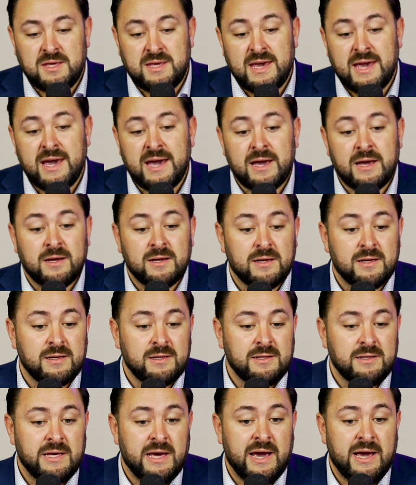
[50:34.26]
yeah.
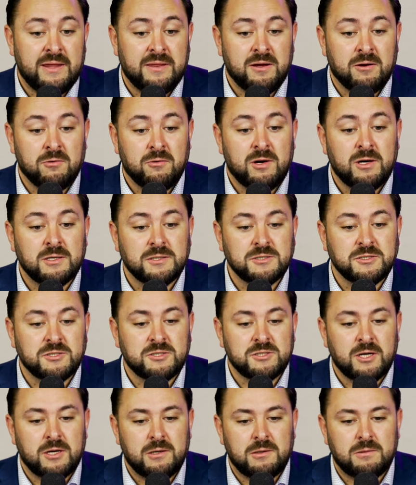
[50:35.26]
Yeah, there was.
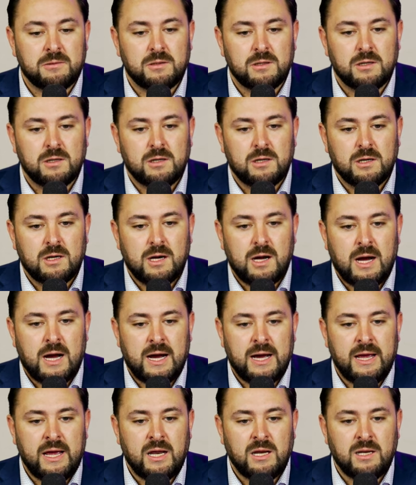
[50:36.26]
So
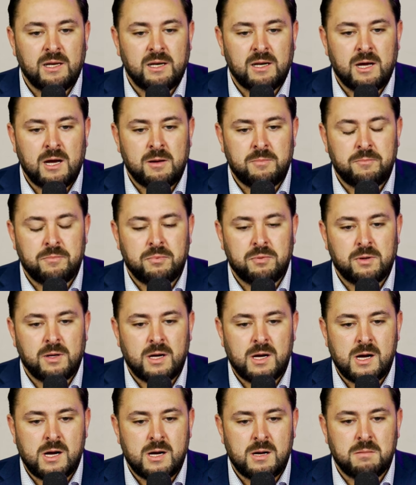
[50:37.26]
I ended up
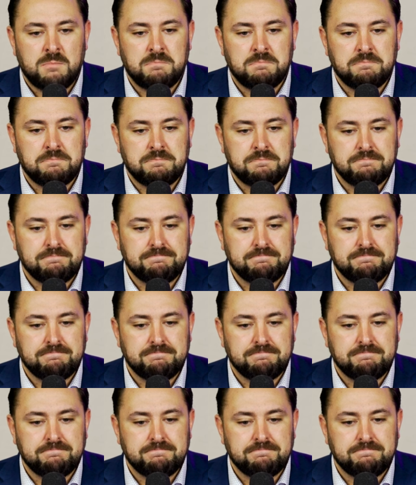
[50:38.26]
um,